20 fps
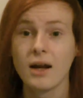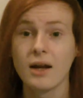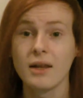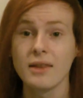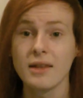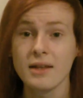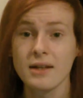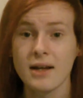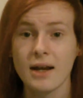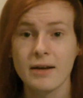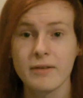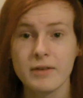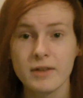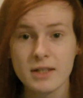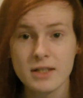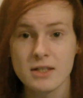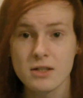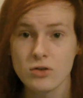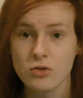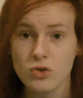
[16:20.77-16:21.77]
And then I
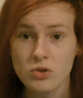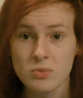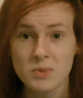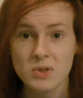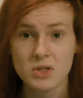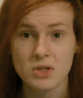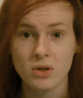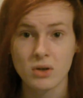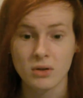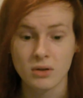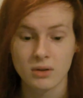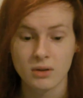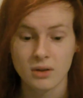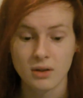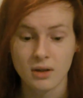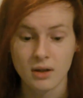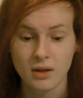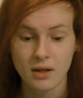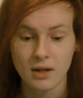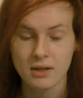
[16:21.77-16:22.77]
released a Christmas song,
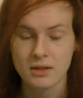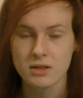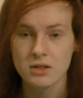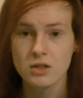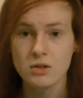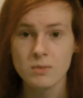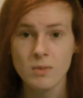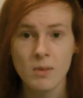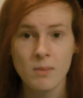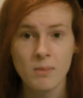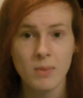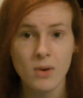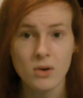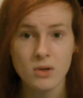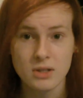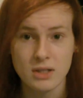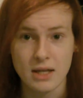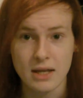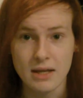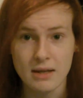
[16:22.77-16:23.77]
and someone
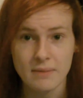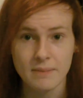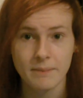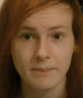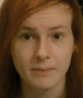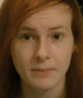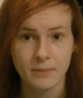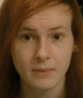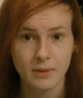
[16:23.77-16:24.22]
bought it,